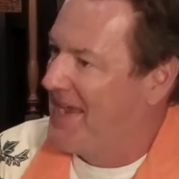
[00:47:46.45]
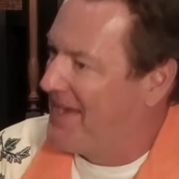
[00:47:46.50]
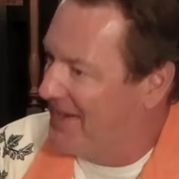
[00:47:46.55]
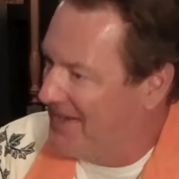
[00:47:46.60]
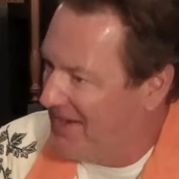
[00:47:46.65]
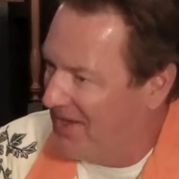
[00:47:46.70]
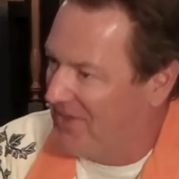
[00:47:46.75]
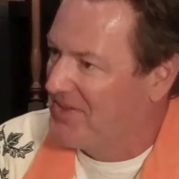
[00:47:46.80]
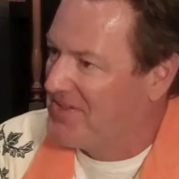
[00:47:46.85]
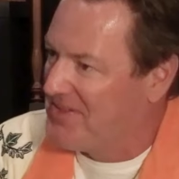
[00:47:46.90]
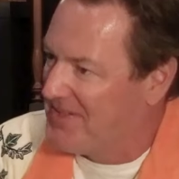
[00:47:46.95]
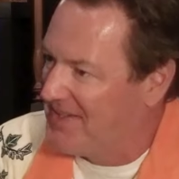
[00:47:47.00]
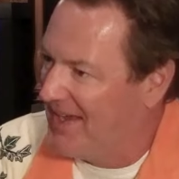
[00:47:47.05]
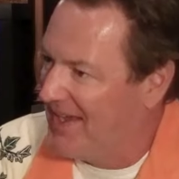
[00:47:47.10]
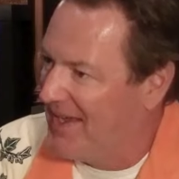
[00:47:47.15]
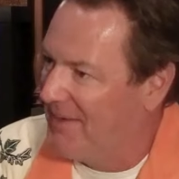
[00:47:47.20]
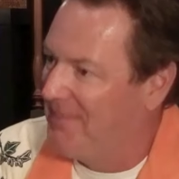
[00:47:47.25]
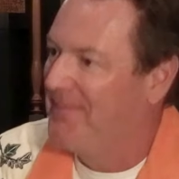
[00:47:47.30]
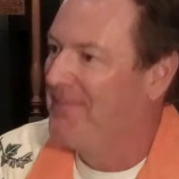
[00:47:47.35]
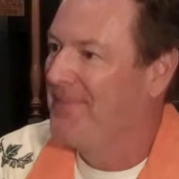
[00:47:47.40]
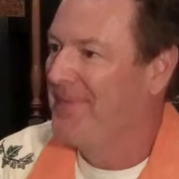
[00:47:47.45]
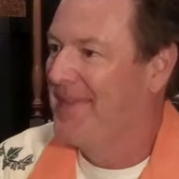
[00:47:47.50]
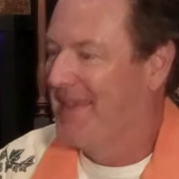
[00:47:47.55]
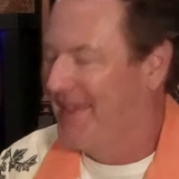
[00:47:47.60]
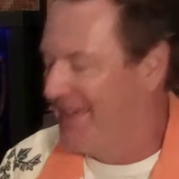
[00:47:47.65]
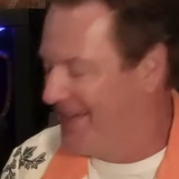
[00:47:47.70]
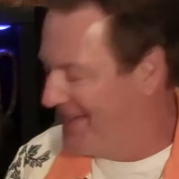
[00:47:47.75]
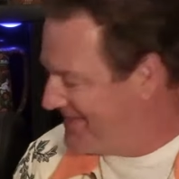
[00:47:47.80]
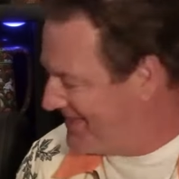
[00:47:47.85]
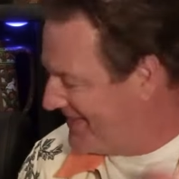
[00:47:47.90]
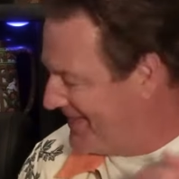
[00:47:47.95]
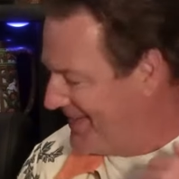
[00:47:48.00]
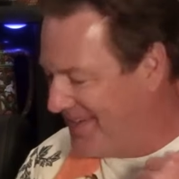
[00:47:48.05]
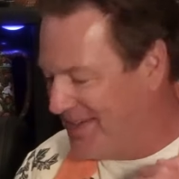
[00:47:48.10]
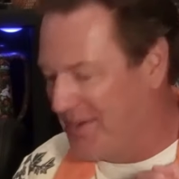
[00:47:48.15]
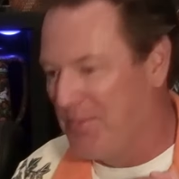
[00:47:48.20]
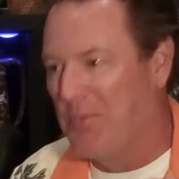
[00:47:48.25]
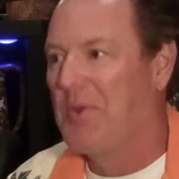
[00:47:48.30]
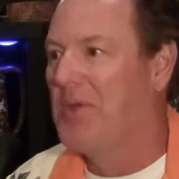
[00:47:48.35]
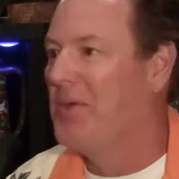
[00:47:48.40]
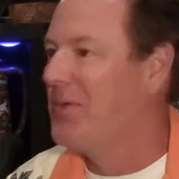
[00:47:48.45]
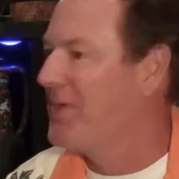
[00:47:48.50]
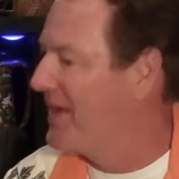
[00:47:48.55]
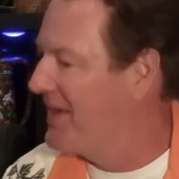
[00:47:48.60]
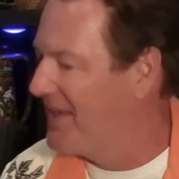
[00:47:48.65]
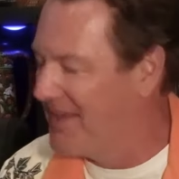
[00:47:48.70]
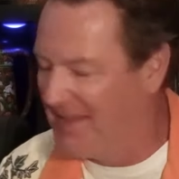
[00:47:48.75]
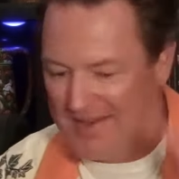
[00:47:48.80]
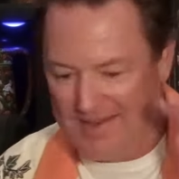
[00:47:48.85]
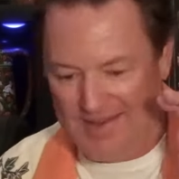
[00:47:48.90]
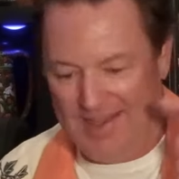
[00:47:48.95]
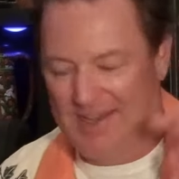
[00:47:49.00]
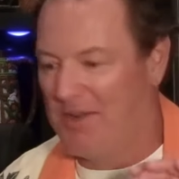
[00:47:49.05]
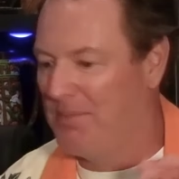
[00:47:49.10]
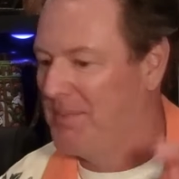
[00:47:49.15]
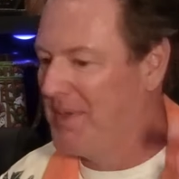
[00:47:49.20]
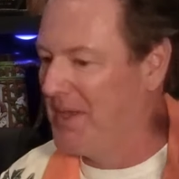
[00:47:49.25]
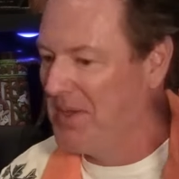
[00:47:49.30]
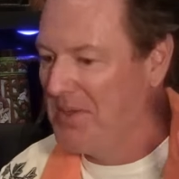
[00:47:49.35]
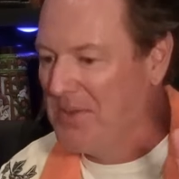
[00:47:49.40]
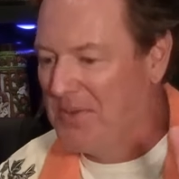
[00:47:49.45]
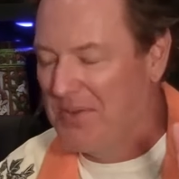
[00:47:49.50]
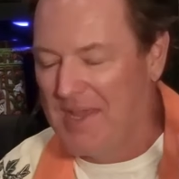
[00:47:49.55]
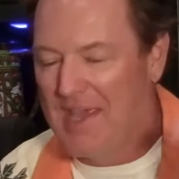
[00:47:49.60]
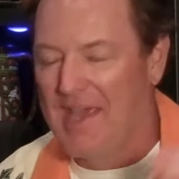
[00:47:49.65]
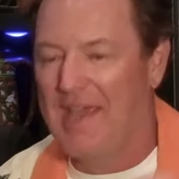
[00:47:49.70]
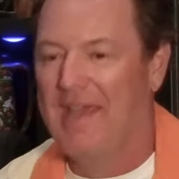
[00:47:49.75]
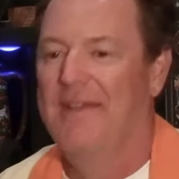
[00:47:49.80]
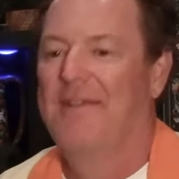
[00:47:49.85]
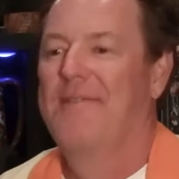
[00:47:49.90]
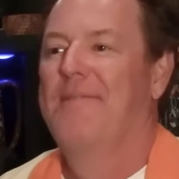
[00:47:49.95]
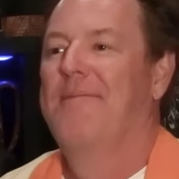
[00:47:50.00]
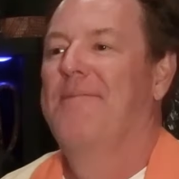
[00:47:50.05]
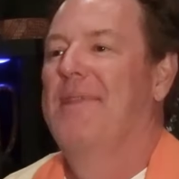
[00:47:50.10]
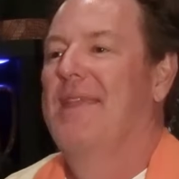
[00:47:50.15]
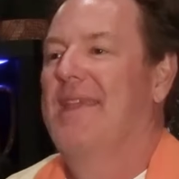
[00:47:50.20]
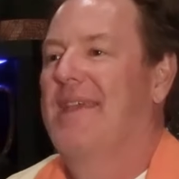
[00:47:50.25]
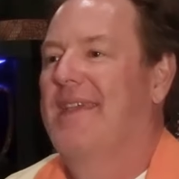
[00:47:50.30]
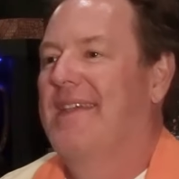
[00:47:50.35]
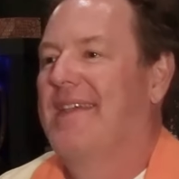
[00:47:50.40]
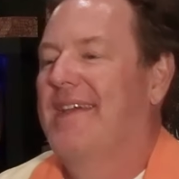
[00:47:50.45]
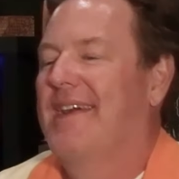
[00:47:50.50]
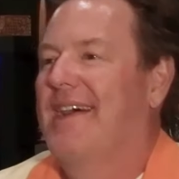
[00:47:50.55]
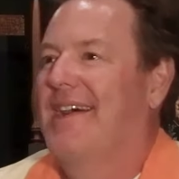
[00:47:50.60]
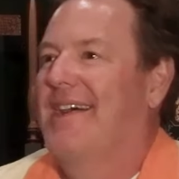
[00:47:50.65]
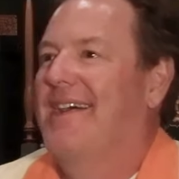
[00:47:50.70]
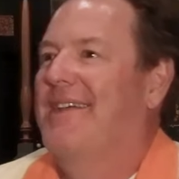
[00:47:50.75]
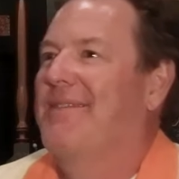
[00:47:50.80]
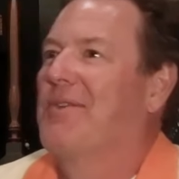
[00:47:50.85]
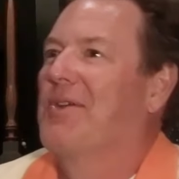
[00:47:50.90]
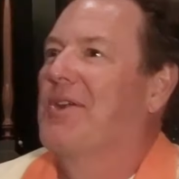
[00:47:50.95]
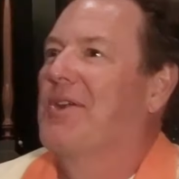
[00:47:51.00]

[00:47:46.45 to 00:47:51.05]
take another step and it's, and you will get, and it'll be a new day. Yeah. I'm